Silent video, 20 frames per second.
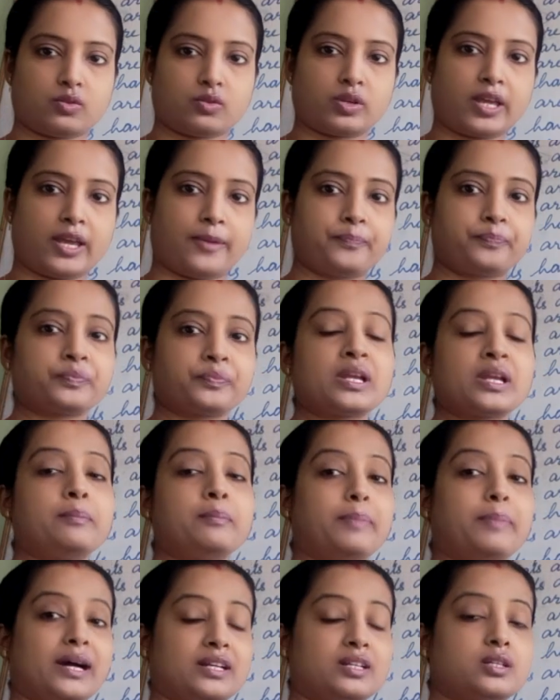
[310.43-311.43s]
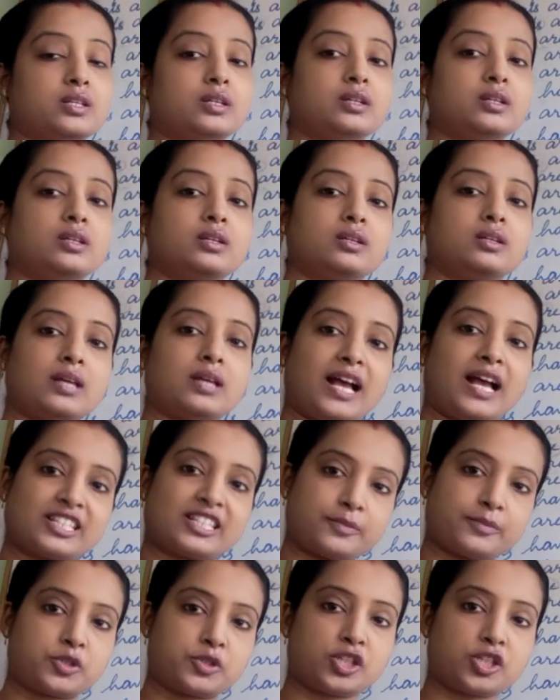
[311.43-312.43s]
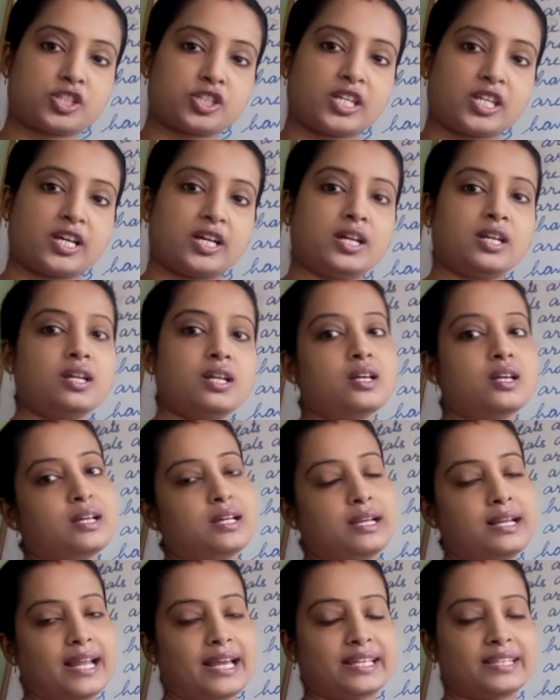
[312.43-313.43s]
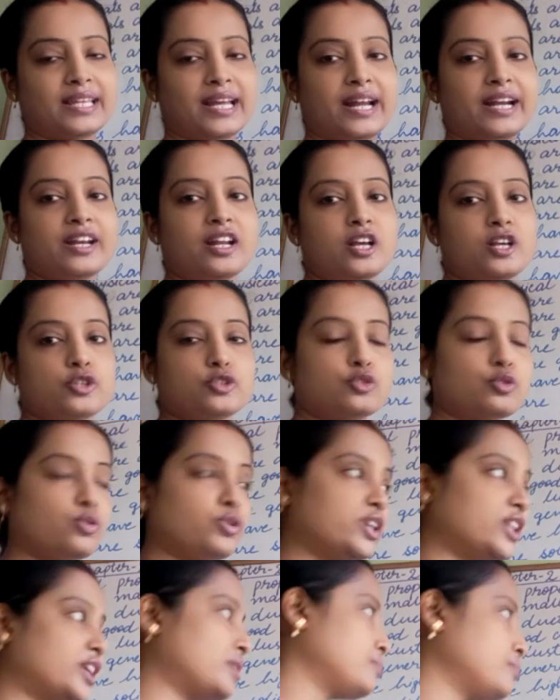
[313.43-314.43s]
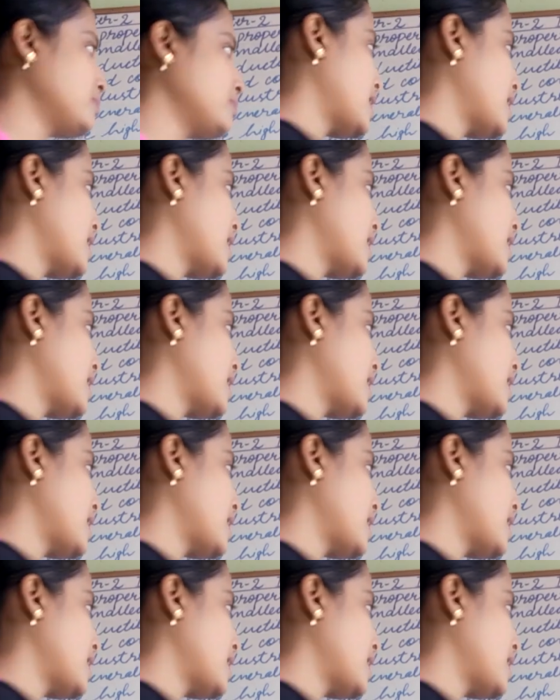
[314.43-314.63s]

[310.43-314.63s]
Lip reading: Okay, but exception is there, like that sodium